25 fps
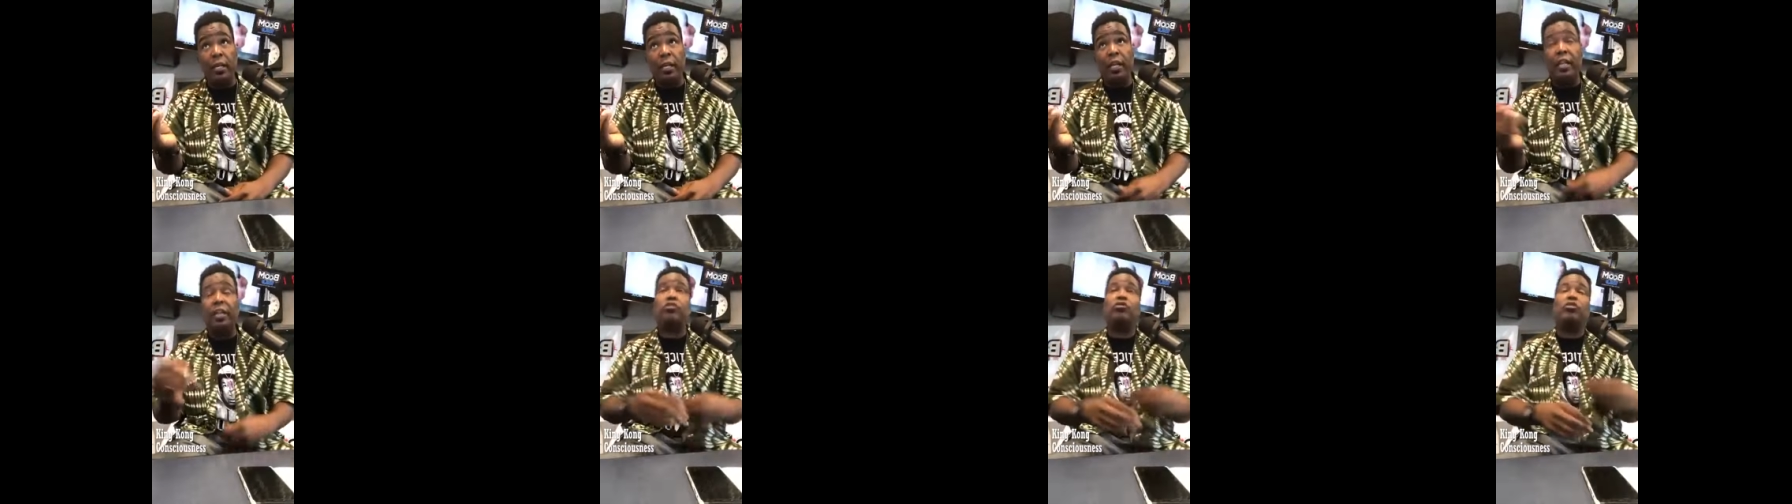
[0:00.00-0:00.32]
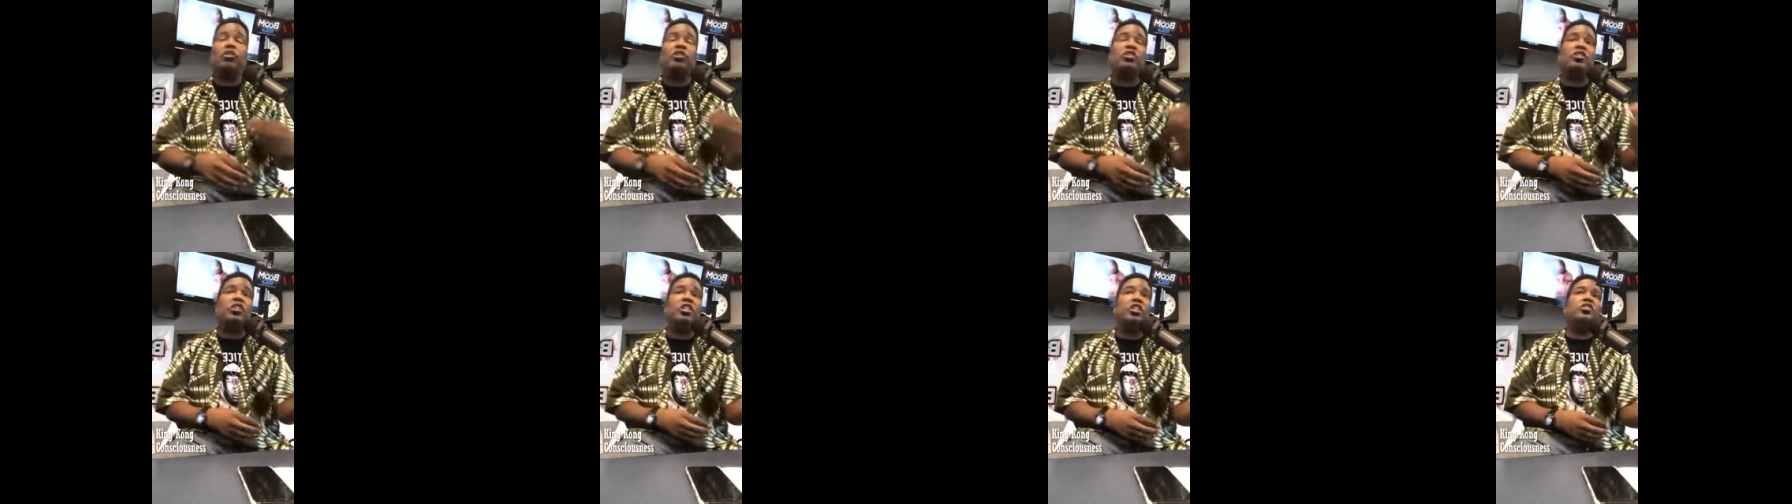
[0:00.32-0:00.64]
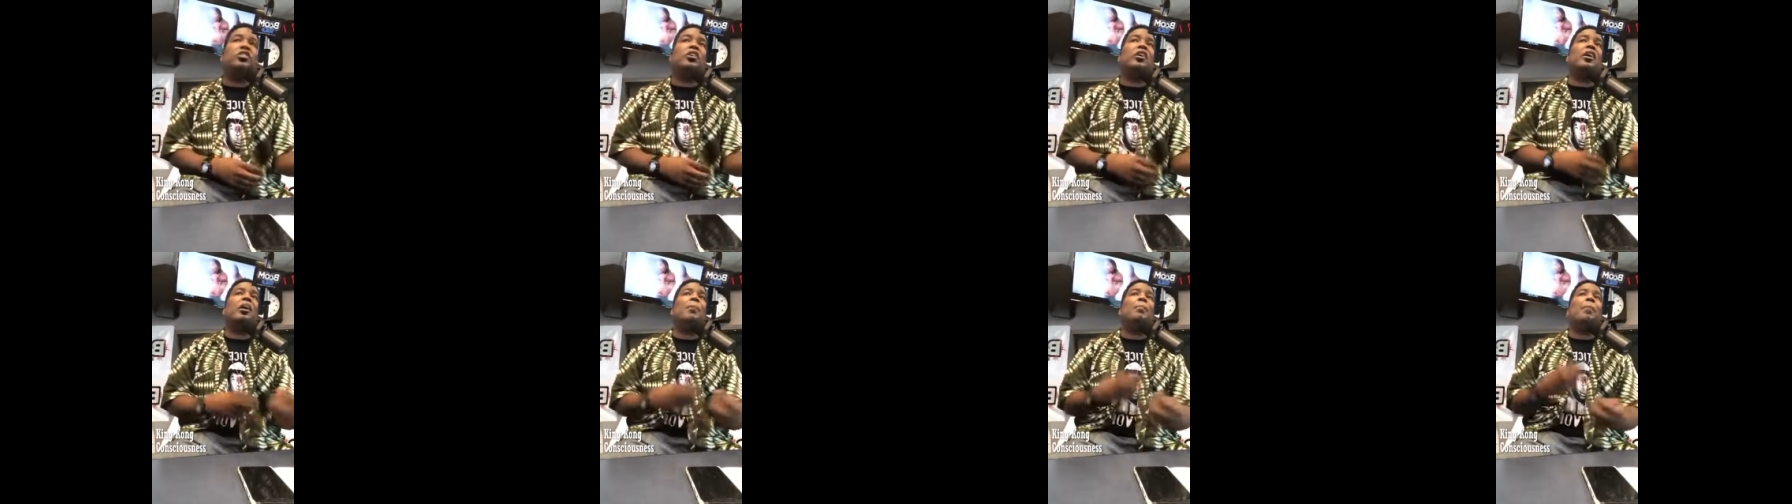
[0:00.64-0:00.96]
and
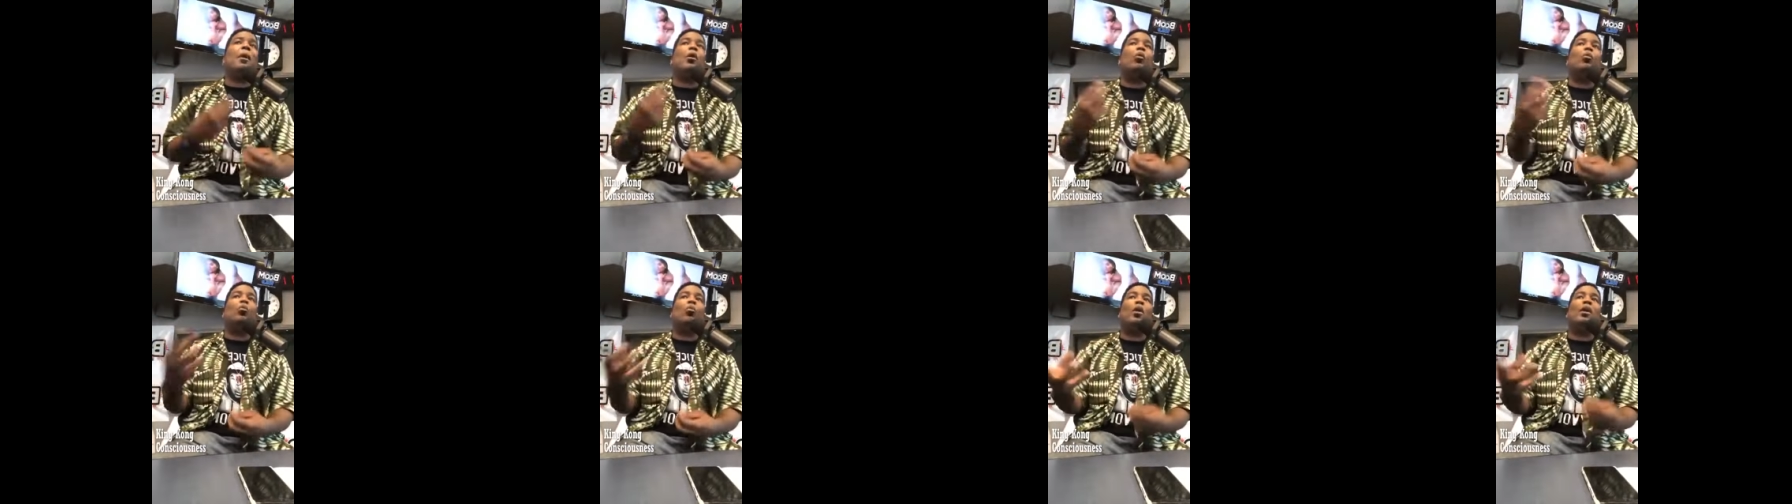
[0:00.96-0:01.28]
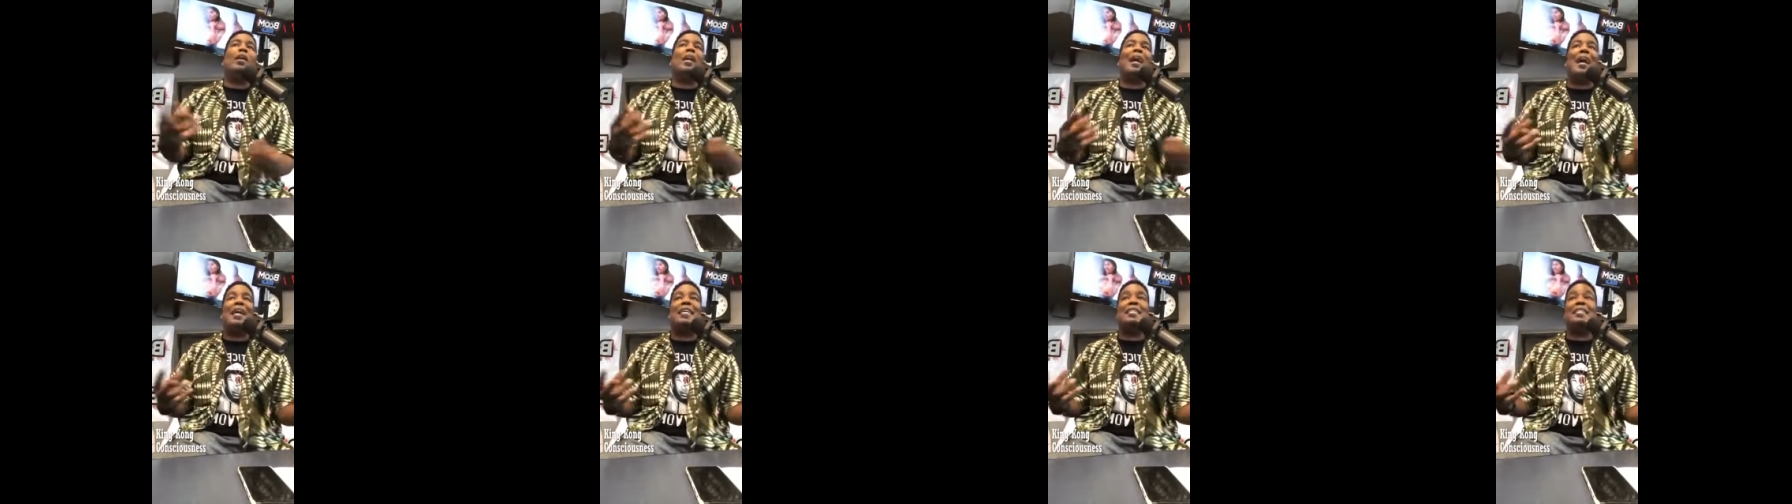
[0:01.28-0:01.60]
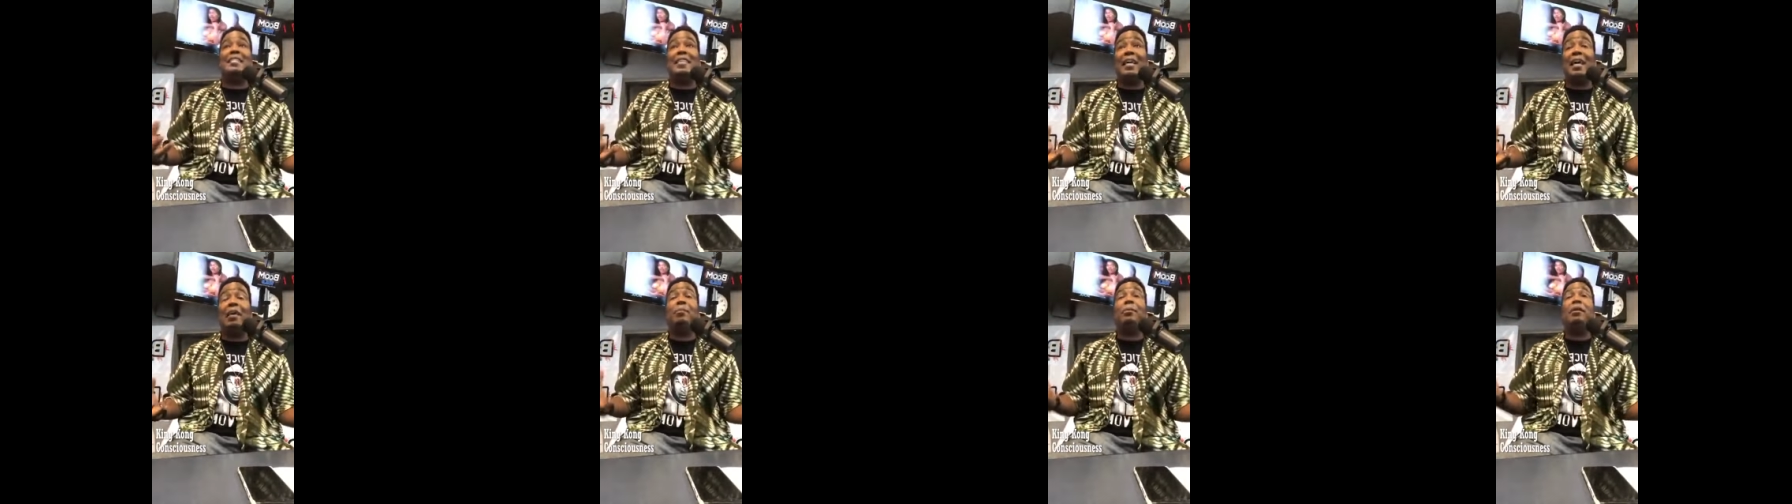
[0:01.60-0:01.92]
strategic about what I
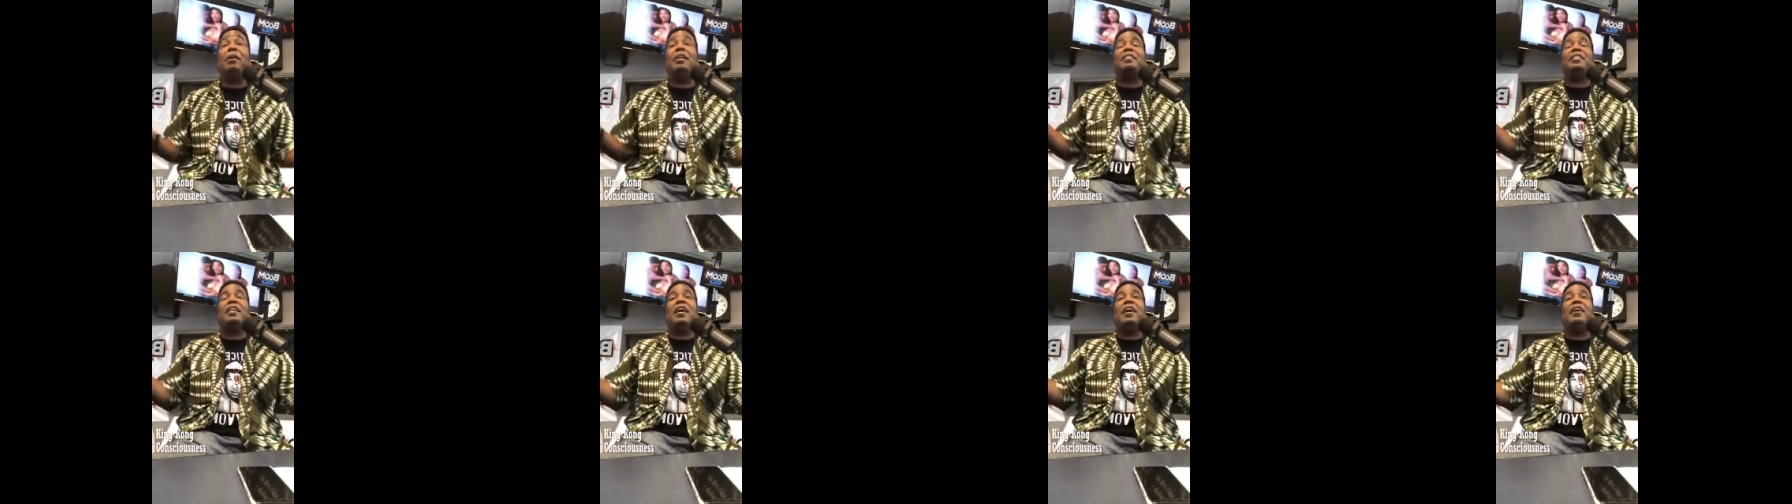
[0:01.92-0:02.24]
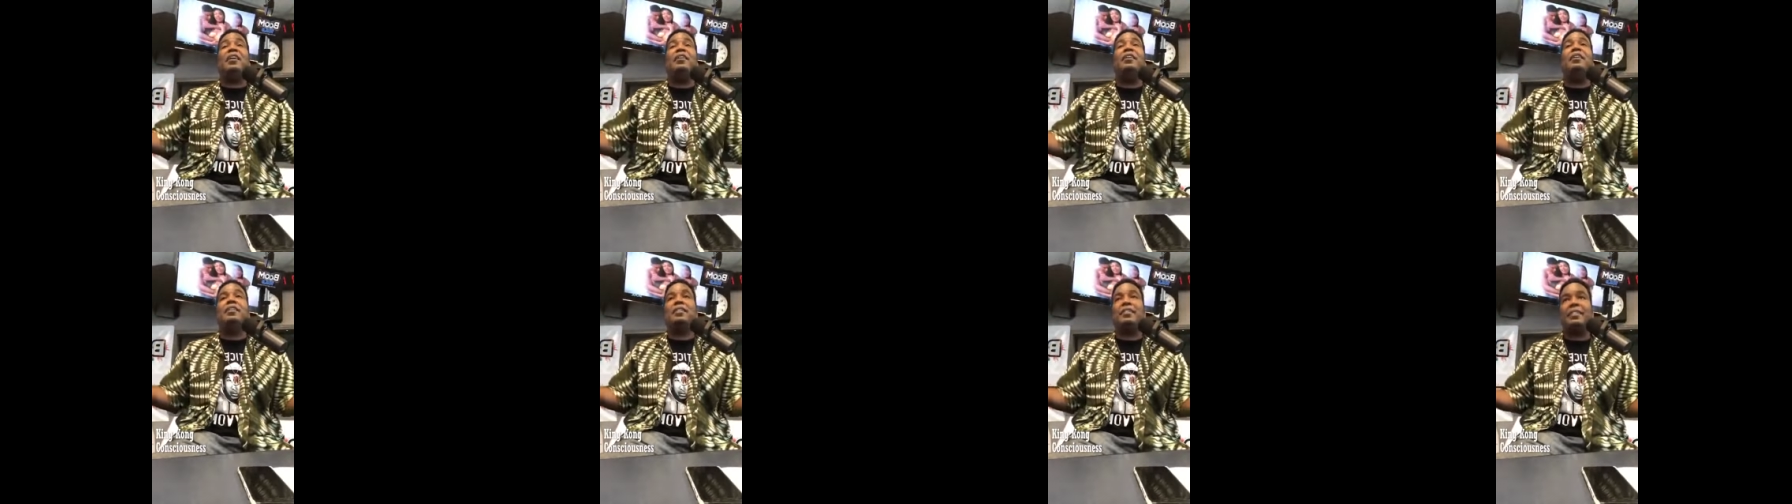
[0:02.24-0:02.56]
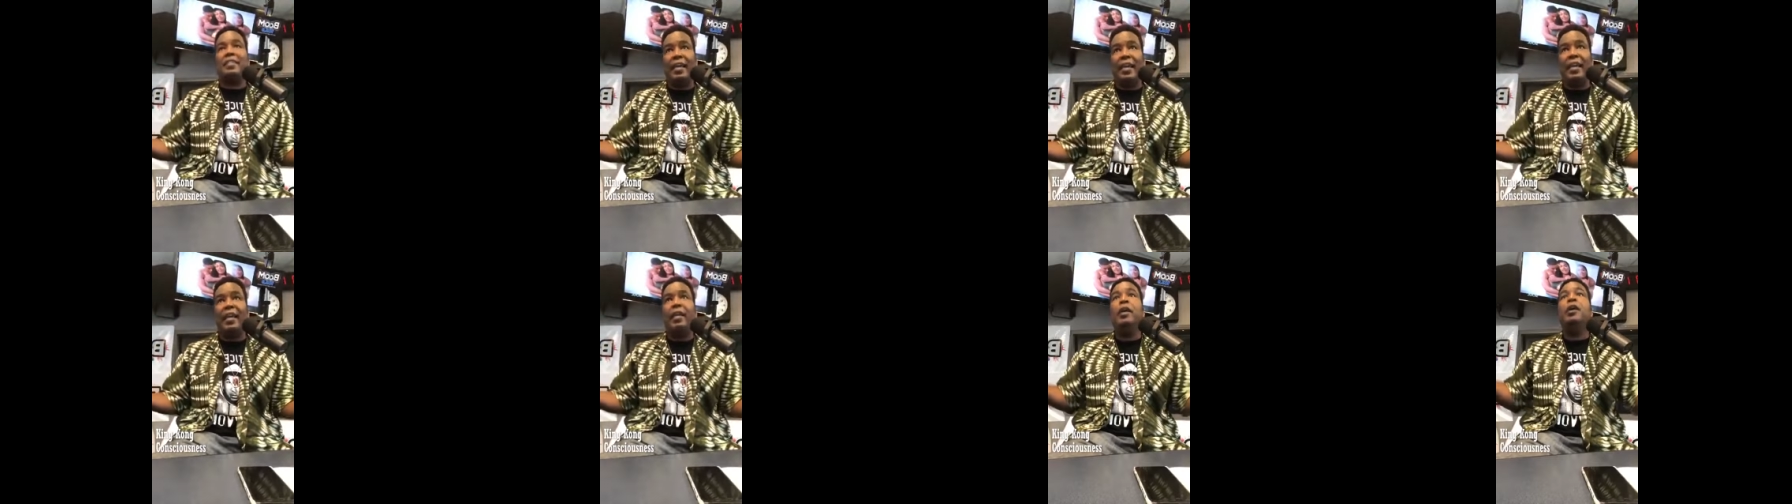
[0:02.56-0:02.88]
say, because I
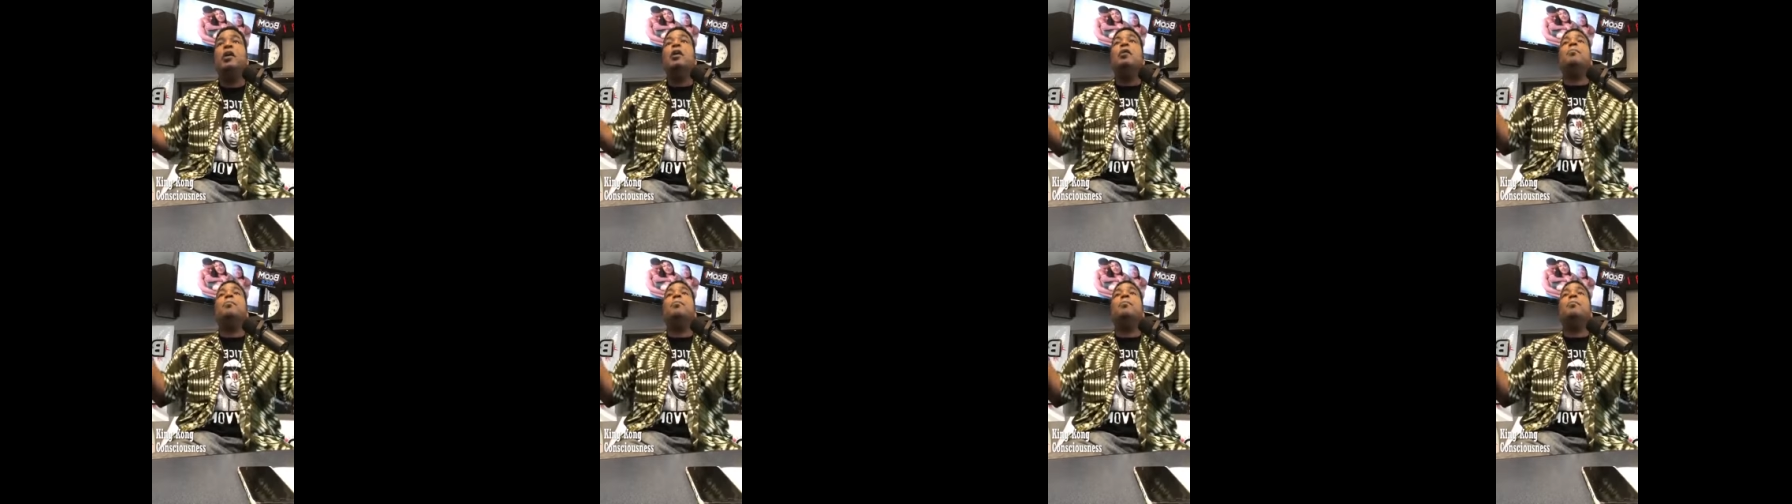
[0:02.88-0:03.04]
understand